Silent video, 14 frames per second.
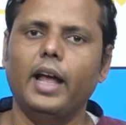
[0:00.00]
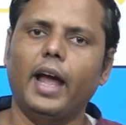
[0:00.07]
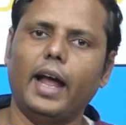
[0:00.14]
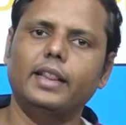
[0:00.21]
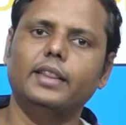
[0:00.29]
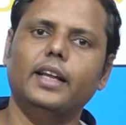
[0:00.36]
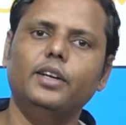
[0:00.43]

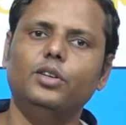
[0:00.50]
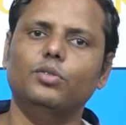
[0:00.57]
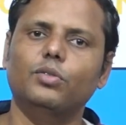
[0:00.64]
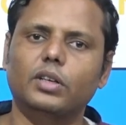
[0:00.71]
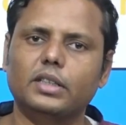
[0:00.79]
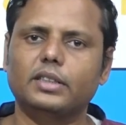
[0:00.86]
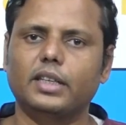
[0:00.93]
And then
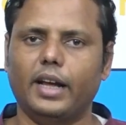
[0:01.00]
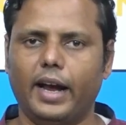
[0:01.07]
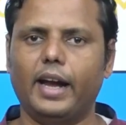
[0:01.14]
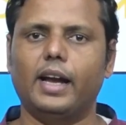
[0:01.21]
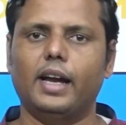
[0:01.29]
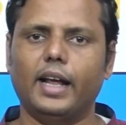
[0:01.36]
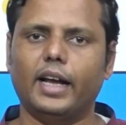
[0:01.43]
towards the
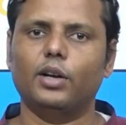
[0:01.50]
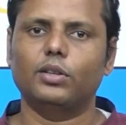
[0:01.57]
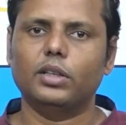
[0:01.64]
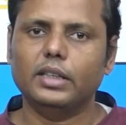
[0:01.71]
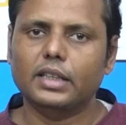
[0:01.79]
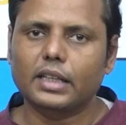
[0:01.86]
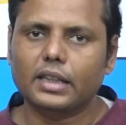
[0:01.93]
end,
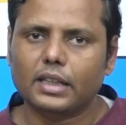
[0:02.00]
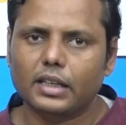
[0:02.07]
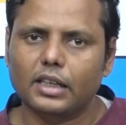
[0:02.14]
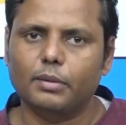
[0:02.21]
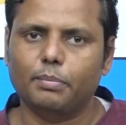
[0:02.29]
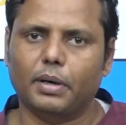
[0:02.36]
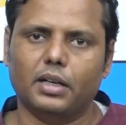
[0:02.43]
in the
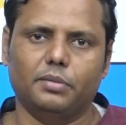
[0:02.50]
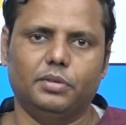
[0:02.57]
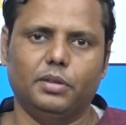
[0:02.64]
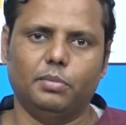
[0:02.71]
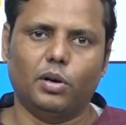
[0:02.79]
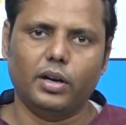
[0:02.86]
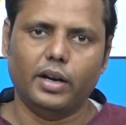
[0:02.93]
third part of the
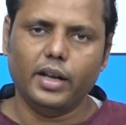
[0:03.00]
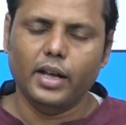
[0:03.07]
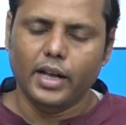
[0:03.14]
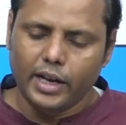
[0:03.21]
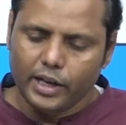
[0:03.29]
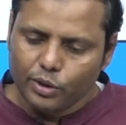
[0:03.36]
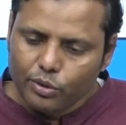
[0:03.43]
body,
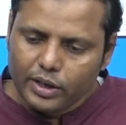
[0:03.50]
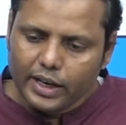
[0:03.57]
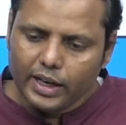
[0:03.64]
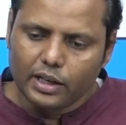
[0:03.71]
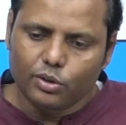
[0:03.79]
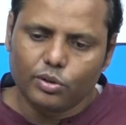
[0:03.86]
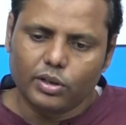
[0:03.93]
you
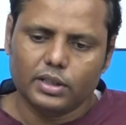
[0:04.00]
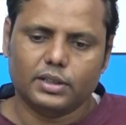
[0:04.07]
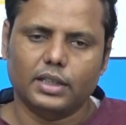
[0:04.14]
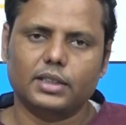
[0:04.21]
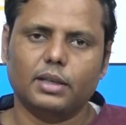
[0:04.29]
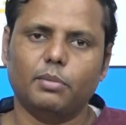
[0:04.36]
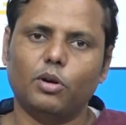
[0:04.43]
need to
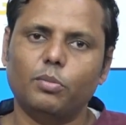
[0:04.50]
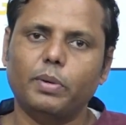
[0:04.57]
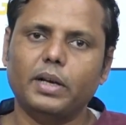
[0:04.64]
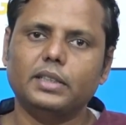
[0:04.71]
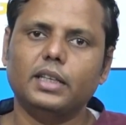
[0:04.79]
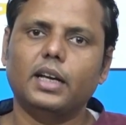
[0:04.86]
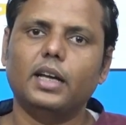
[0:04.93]
discuss about
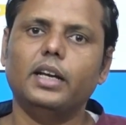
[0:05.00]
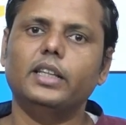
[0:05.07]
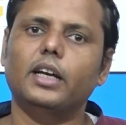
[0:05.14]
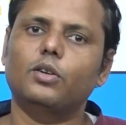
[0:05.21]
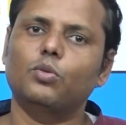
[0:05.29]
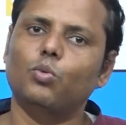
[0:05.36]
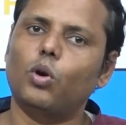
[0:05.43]
basically
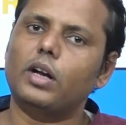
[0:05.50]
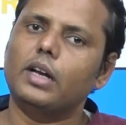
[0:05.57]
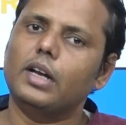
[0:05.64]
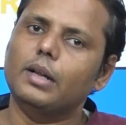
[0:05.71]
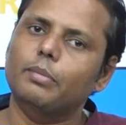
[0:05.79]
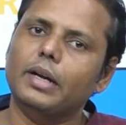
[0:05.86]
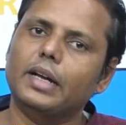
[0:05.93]
that what
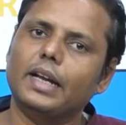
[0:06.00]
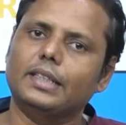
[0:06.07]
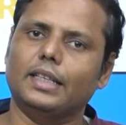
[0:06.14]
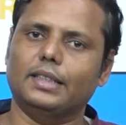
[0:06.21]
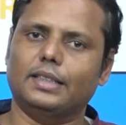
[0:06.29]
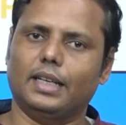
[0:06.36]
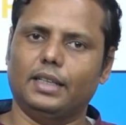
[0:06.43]

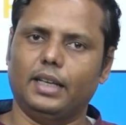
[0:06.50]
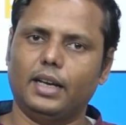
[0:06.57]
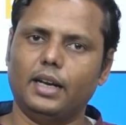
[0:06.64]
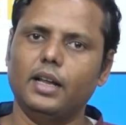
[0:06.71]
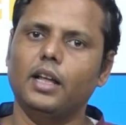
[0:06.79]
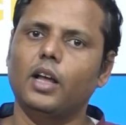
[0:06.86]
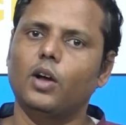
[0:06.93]
limitations are there
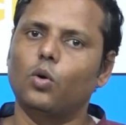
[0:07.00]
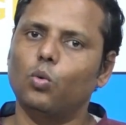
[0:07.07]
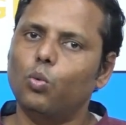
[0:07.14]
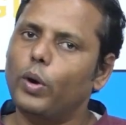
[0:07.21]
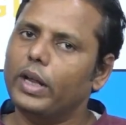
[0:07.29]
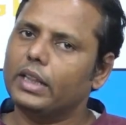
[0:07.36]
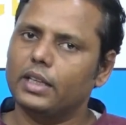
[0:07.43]

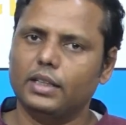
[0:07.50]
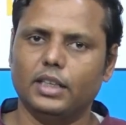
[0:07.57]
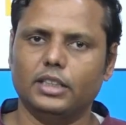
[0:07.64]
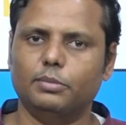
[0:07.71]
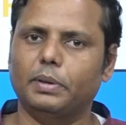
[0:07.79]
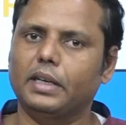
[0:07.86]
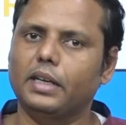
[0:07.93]
with
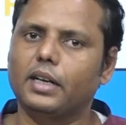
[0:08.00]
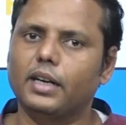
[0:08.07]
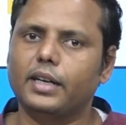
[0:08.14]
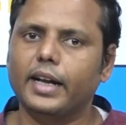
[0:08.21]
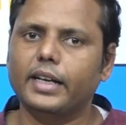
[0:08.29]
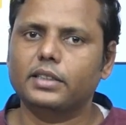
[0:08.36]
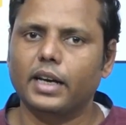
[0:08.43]
this particular
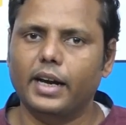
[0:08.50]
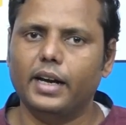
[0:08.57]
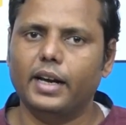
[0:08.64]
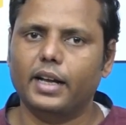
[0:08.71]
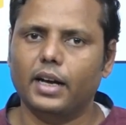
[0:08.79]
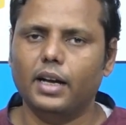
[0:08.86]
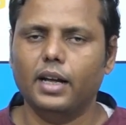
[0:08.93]
text
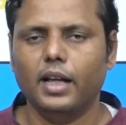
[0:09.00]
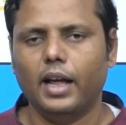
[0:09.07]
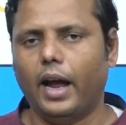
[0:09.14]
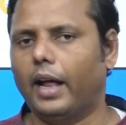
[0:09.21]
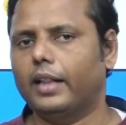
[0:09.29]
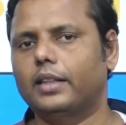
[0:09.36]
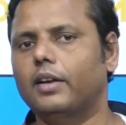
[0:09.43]
Indica,
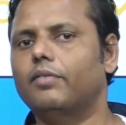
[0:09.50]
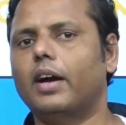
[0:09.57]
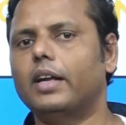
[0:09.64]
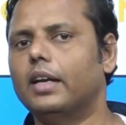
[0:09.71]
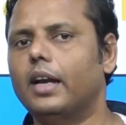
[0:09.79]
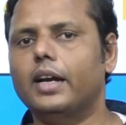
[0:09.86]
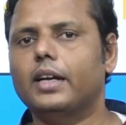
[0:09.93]
and then
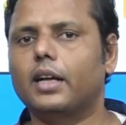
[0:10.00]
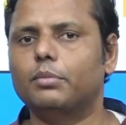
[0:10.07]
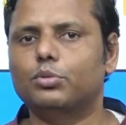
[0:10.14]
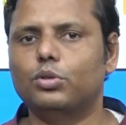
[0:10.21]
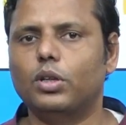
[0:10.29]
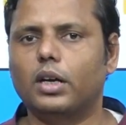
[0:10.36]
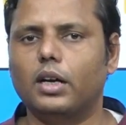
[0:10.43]
finally it comes
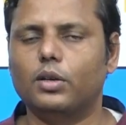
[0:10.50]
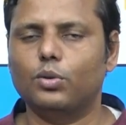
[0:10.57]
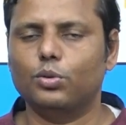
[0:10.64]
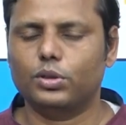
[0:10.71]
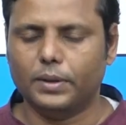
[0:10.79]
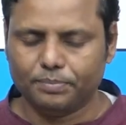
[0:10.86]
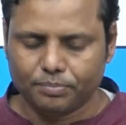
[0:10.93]
to the
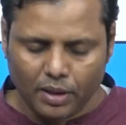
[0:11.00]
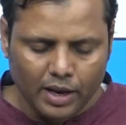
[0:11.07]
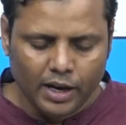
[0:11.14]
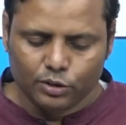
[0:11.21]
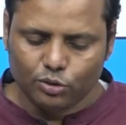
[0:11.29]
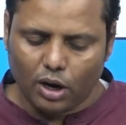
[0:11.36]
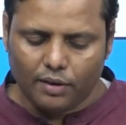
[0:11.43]
conclusion.
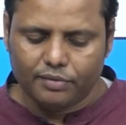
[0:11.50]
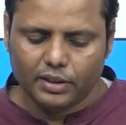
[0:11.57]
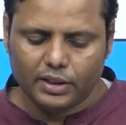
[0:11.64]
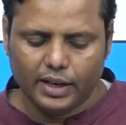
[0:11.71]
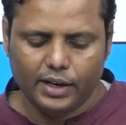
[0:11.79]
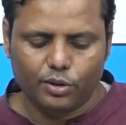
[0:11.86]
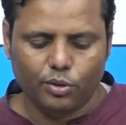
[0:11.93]
So after
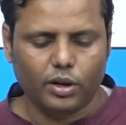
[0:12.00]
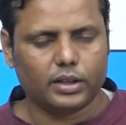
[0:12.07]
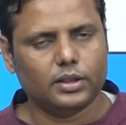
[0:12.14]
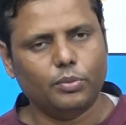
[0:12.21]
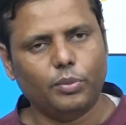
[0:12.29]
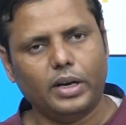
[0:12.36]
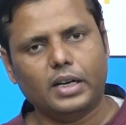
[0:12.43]
the
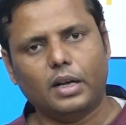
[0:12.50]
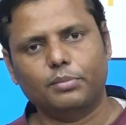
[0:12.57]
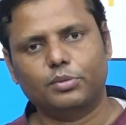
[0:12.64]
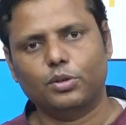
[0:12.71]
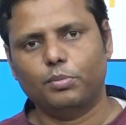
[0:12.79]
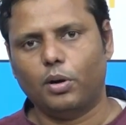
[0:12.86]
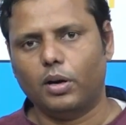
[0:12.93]
introduction, when it comes
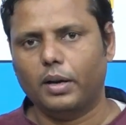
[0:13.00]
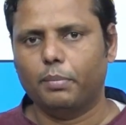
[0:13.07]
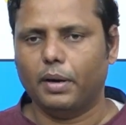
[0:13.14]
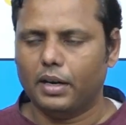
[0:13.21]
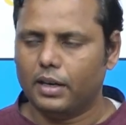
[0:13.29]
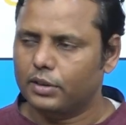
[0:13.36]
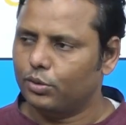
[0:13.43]
to body
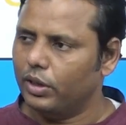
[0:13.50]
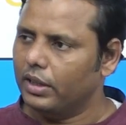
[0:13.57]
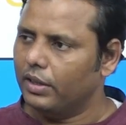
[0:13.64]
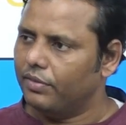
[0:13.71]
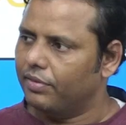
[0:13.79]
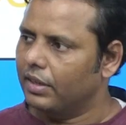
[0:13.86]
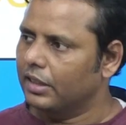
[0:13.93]
part, so in the
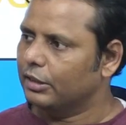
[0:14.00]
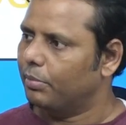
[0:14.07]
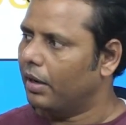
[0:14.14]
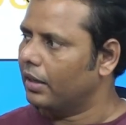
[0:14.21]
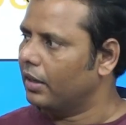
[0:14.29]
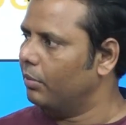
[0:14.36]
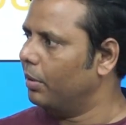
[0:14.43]
first
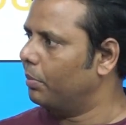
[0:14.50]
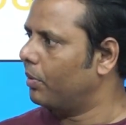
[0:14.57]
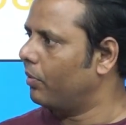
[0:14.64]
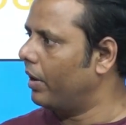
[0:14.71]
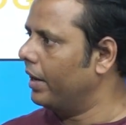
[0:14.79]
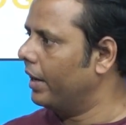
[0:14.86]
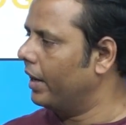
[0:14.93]
part we'll be
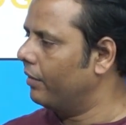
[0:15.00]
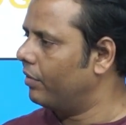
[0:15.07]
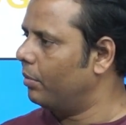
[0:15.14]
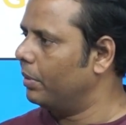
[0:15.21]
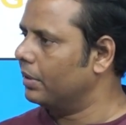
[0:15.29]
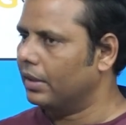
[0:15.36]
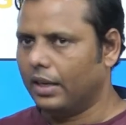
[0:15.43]
providing
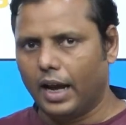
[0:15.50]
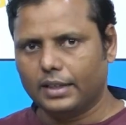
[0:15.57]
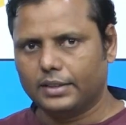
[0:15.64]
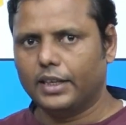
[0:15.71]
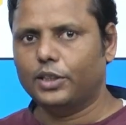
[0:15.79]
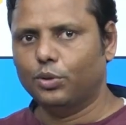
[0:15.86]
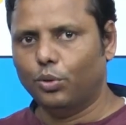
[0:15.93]
information as
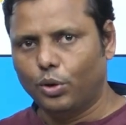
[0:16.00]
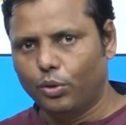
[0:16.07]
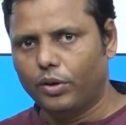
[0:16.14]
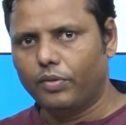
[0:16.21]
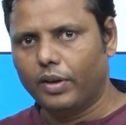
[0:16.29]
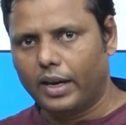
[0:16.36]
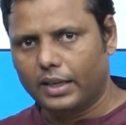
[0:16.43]
I told you
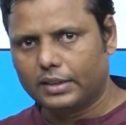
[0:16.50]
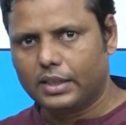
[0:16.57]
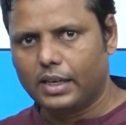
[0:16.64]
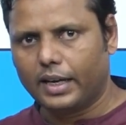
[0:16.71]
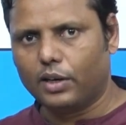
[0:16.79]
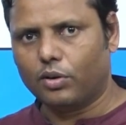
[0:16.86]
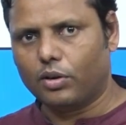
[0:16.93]
in various
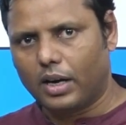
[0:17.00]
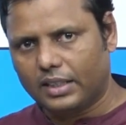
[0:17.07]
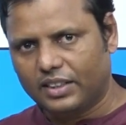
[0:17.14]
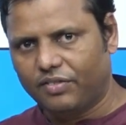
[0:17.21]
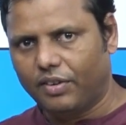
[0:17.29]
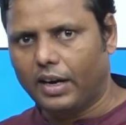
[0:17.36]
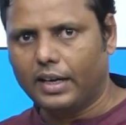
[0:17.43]

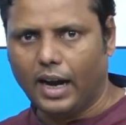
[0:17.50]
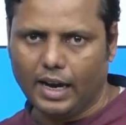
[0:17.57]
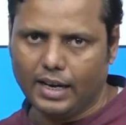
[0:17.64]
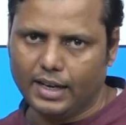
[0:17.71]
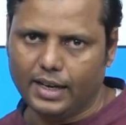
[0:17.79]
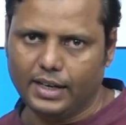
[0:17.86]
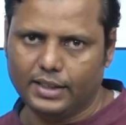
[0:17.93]
classified
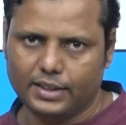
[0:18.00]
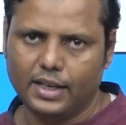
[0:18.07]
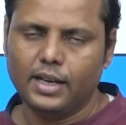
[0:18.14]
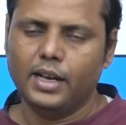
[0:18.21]
categories.